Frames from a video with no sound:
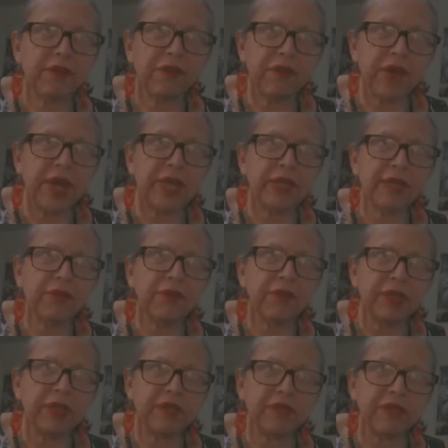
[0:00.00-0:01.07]
Fran-
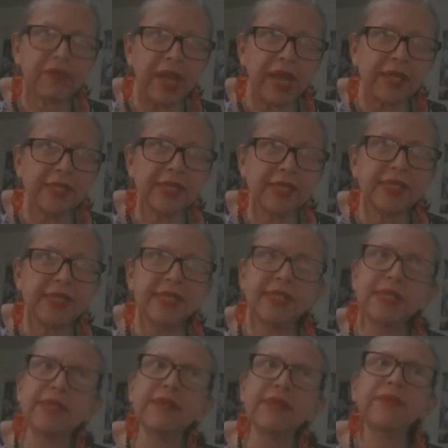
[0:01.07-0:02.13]
with
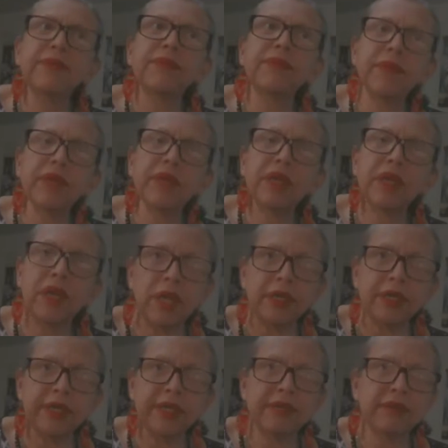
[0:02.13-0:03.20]
France's
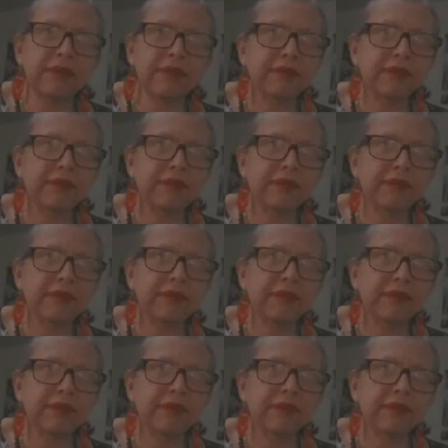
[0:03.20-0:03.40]
colonies,